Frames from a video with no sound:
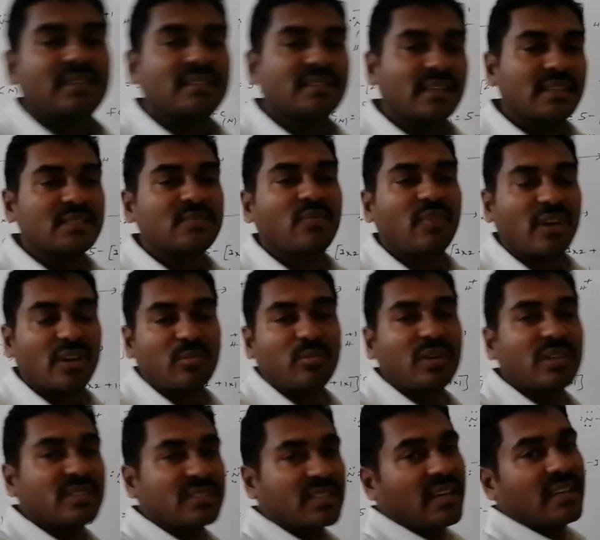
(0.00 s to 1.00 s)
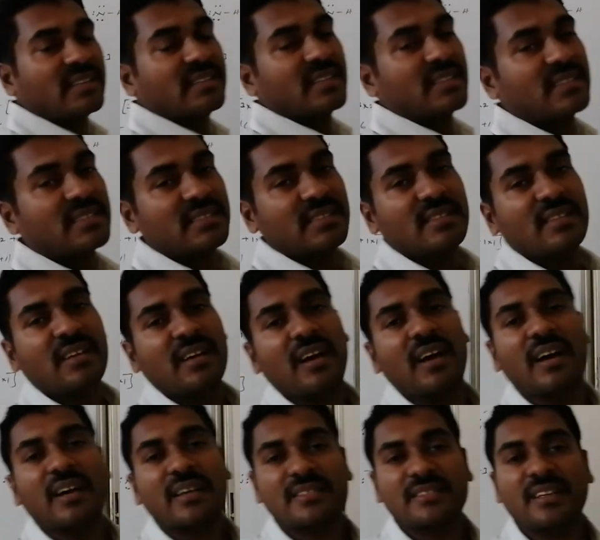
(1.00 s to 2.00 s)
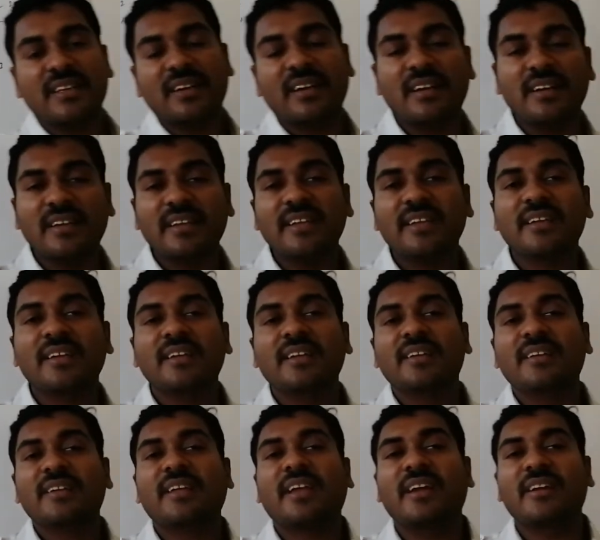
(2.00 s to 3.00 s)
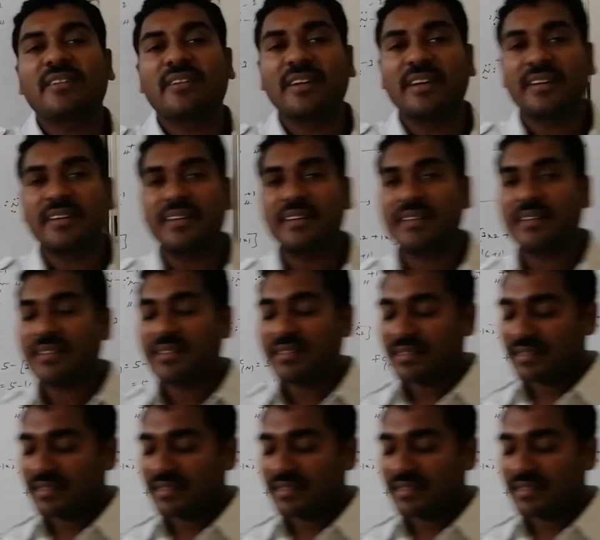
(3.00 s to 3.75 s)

Thus formal charges are generally calculated.